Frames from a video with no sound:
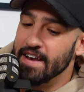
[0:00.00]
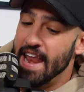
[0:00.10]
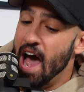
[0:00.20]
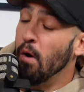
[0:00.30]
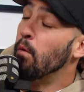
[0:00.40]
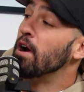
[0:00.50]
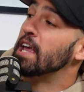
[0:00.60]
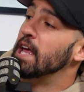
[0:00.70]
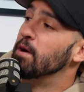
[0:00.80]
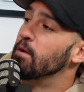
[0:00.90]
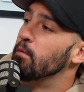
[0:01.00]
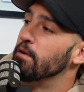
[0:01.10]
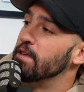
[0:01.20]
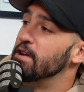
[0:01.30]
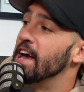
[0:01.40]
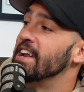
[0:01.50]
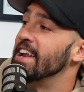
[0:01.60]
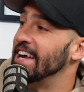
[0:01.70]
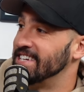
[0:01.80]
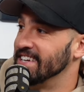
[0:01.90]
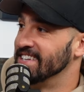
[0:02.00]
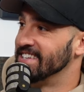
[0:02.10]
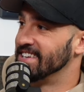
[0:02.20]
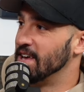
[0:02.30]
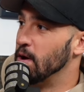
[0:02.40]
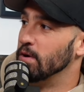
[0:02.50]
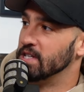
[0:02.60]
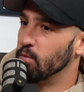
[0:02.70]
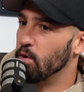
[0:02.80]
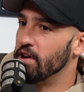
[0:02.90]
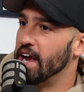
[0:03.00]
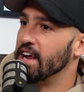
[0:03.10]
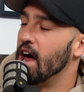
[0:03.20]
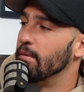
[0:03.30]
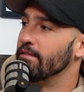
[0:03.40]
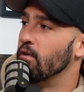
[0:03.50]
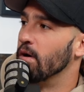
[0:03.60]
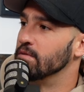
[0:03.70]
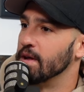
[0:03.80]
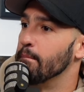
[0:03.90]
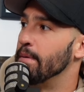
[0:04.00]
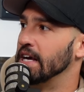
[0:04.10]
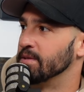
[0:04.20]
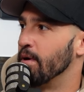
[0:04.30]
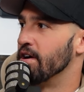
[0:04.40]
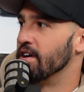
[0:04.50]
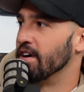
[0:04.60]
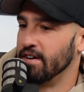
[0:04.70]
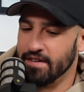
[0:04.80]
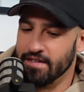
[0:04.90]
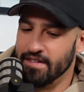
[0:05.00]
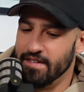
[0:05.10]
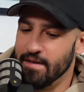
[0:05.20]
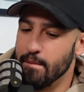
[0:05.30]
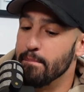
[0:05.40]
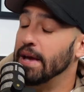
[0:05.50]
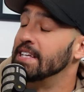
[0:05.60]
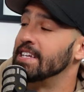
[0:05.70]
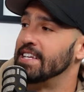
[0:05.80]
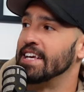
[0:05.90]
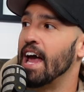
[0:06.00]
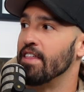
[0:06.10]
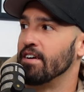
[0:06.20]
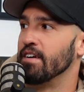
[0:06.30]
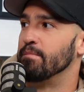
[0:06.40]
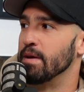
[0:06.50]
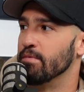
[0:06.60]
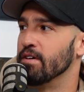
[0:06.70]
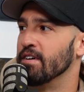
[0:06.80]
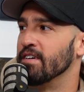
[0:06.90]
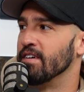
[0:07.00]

Now working with the United Nations, who is the World Economic Forum's biggest partner. Piece it together, people.